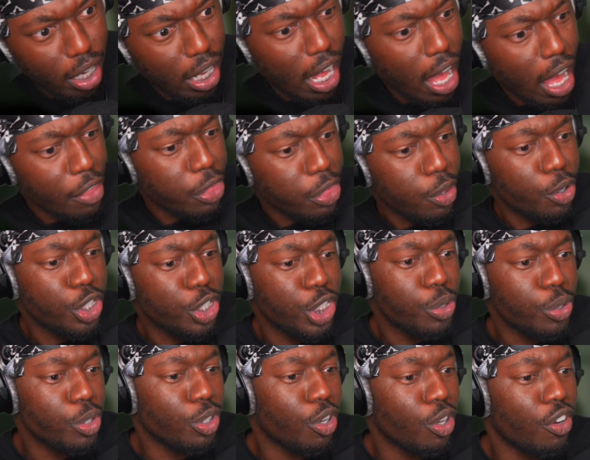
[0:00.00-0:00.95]
God, I thought
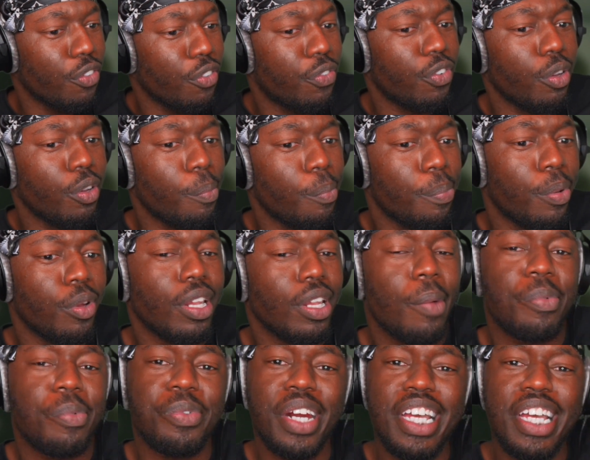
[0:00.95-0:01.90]
she was going full
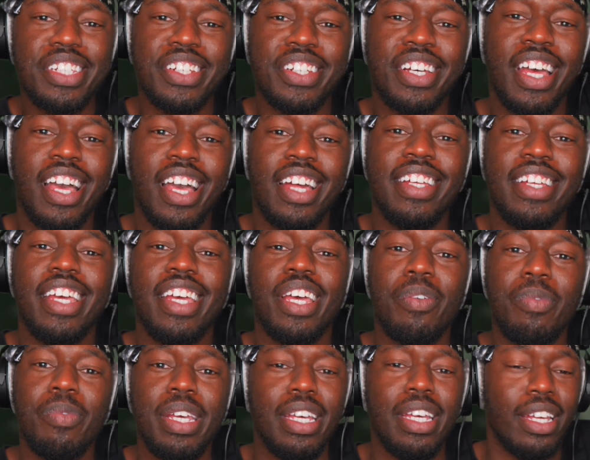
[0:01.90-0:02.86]
pull-up, raise her hand.
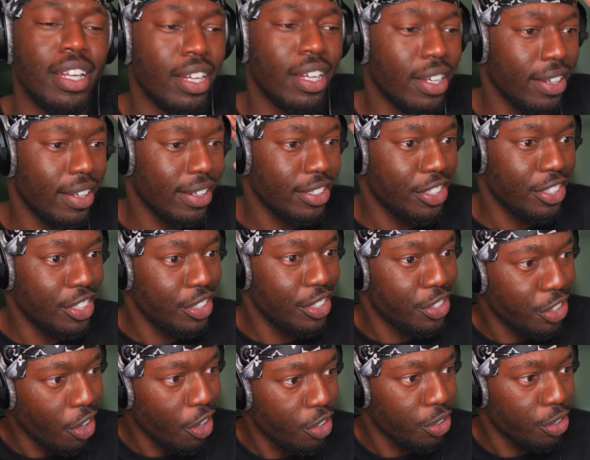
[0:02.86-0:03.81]
Yeah, me. She
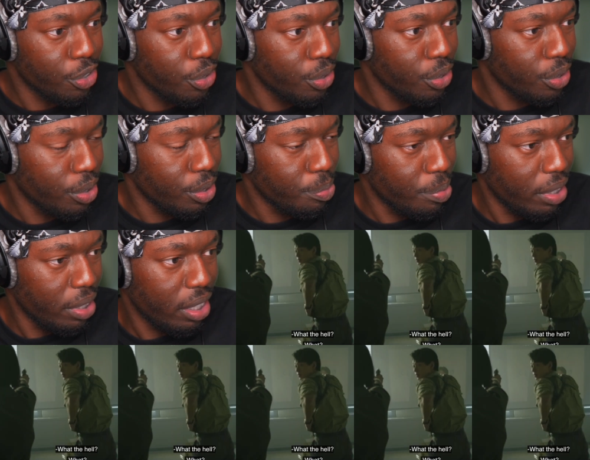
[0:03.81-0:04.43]
shot dude, bro.